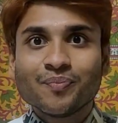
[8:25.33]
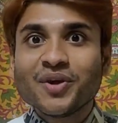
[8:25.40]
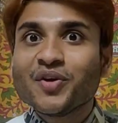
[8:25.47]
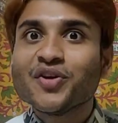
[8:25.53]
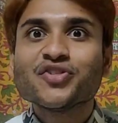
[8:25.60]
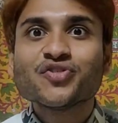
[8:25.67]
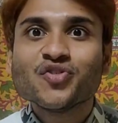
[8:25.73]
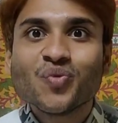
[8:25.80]

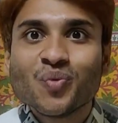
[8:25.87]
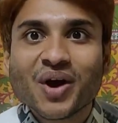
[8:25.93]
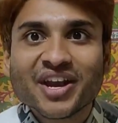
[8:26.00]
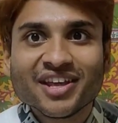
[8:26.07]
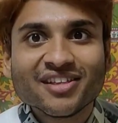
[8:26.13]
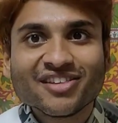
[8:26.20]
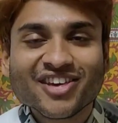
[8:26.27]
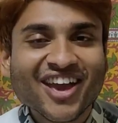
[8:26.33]
because no
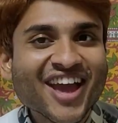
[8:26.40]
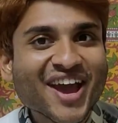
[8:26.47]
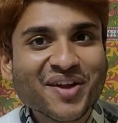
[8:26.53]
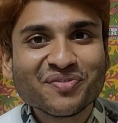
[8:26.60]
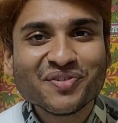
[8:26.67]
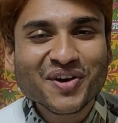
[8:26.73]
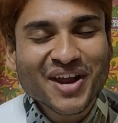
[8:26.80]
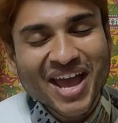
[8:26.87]
one is
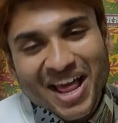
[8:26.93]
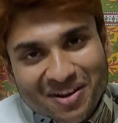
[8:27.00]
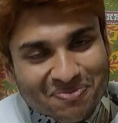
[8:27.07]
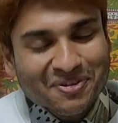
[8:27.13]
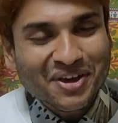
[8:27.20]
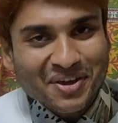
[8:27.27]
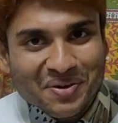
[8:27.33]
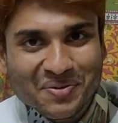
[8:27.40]
here for
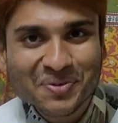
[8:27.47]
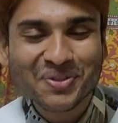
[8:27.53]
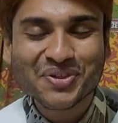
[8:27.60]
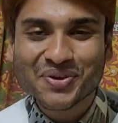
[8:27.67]
helping you.